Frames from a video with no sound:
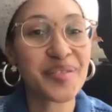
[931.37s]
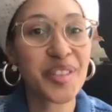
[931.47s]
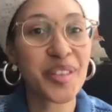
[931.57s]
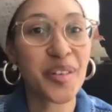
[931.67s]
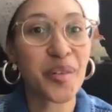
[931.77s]

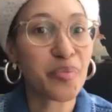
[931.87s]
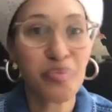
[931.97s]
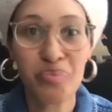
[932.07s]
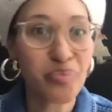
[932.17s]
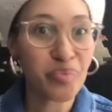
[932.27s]
you know
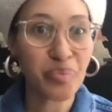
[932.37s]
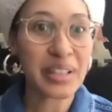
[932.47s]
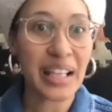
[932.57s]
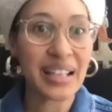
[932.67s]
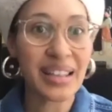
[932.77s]

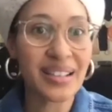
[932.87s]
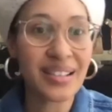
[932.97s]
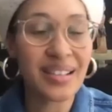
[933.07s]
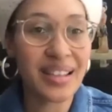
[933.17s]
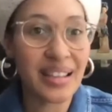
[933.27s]
played this